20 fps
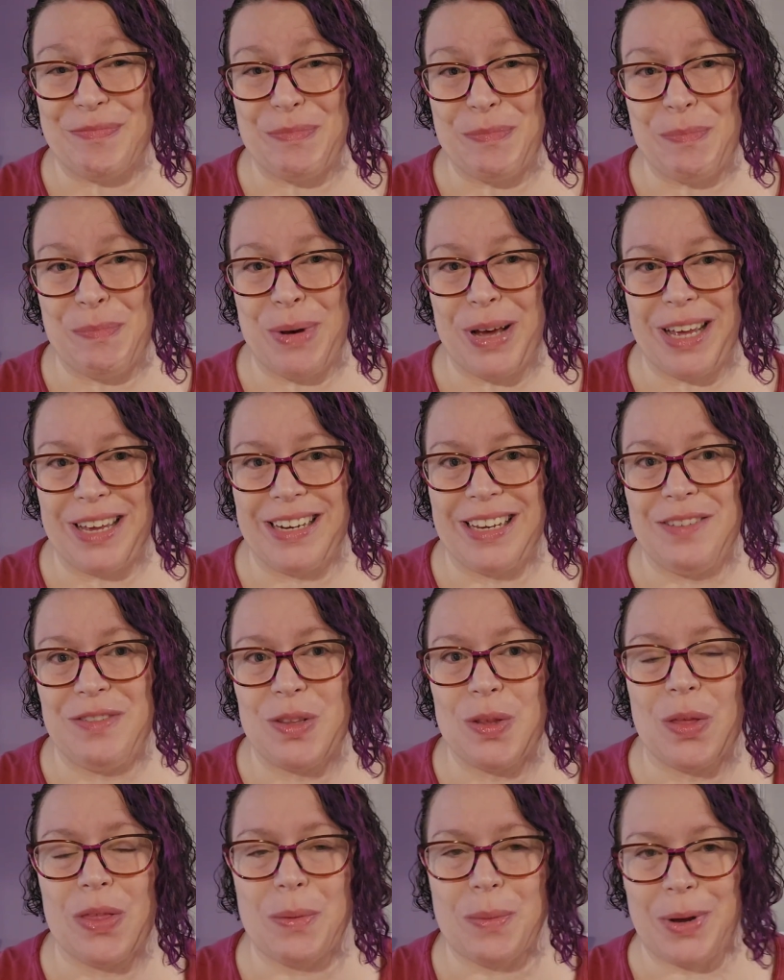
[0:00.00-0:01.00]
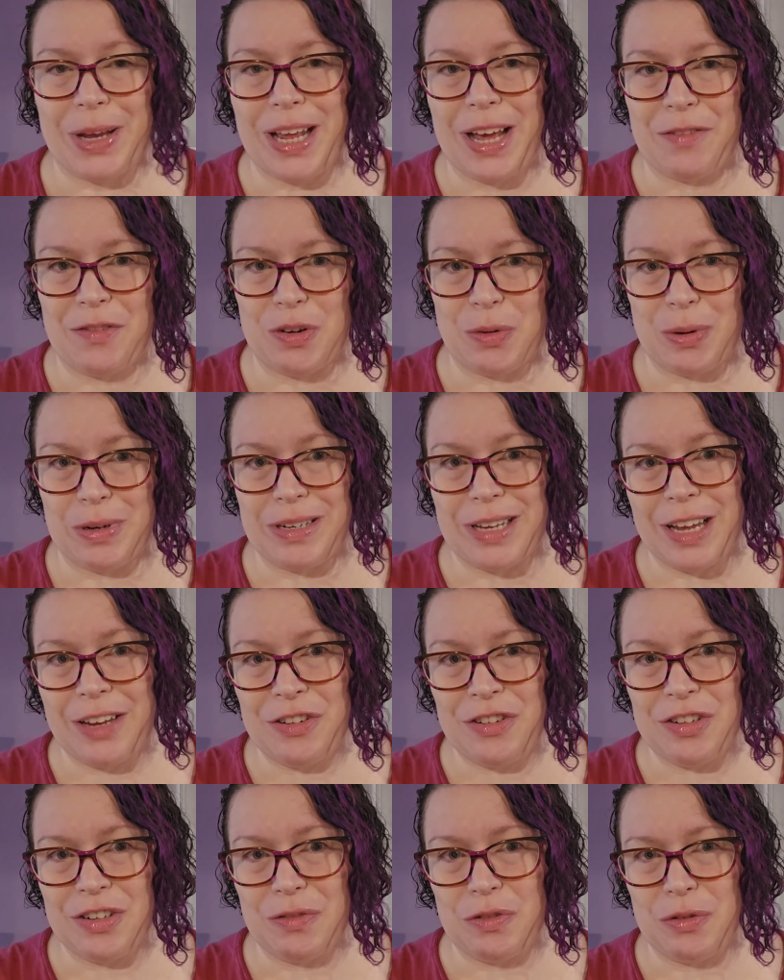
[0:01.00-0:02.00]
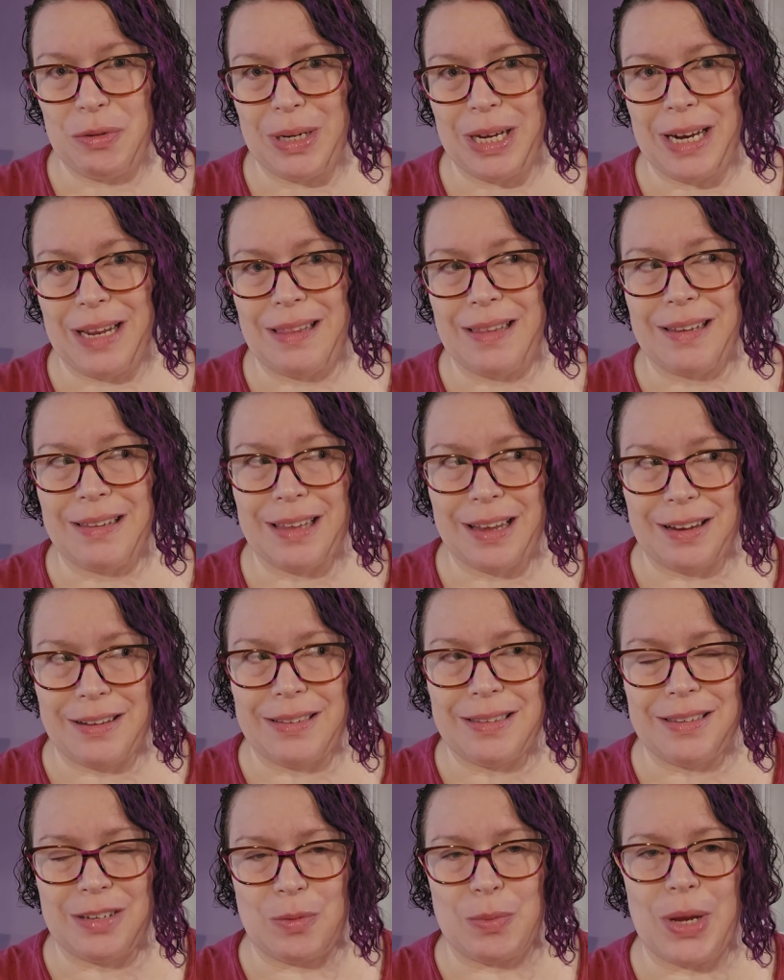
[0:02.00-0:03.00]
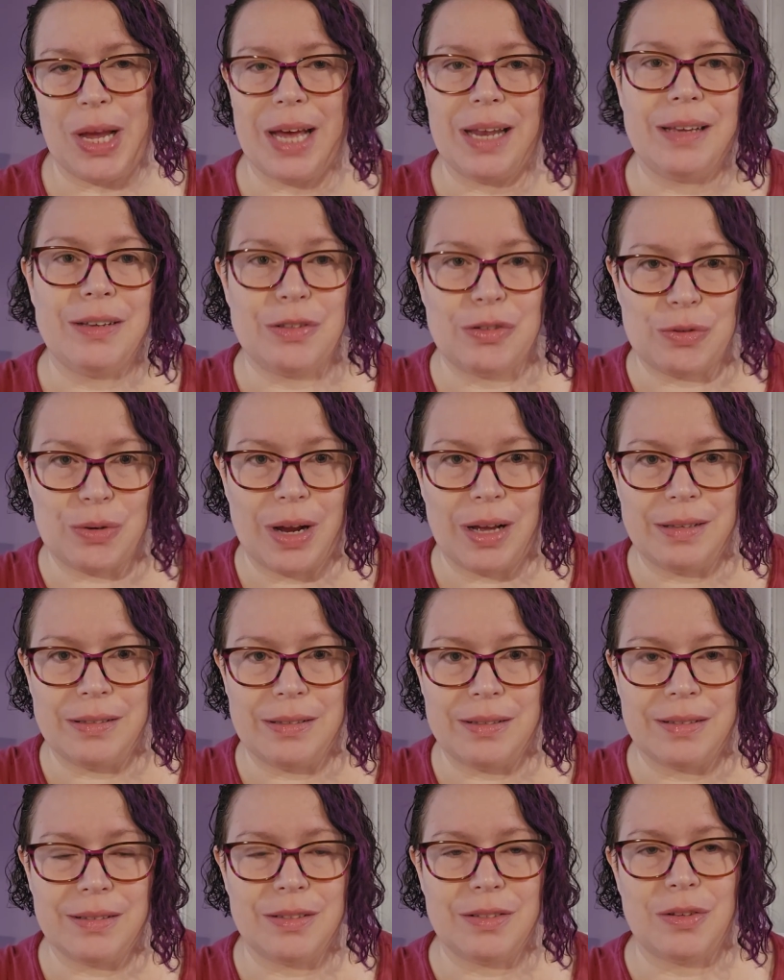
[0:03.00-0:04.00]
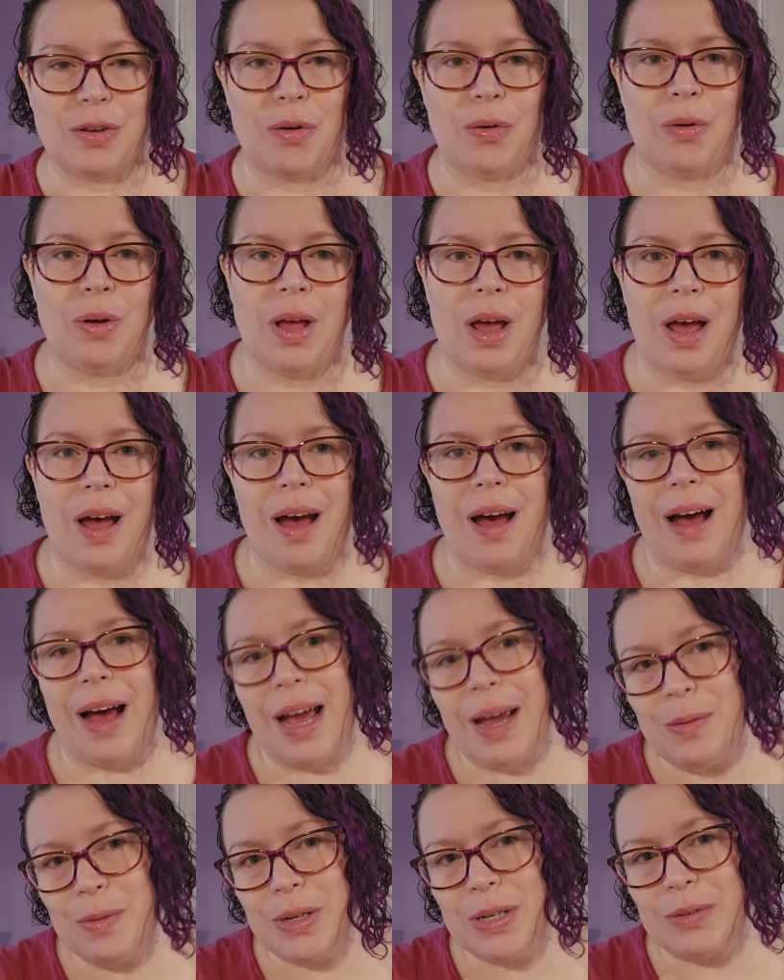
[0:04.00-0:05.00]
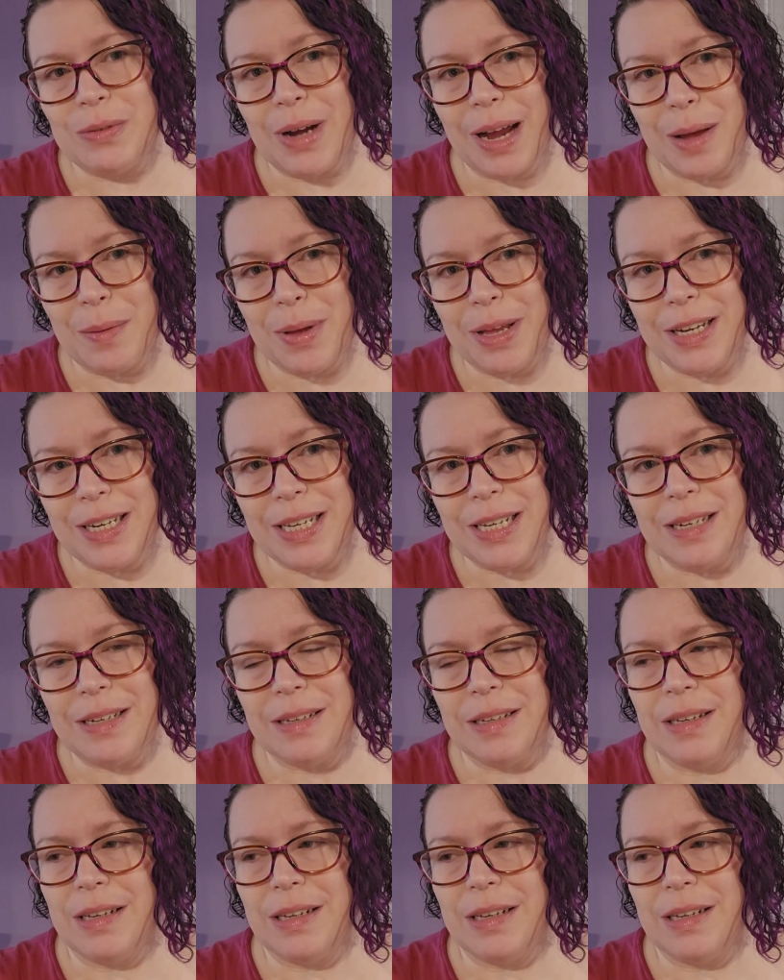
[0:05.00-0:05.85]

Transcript: But even though they might have no intention of doing anything, they could still be adding stress. So I wouldn't recommend it.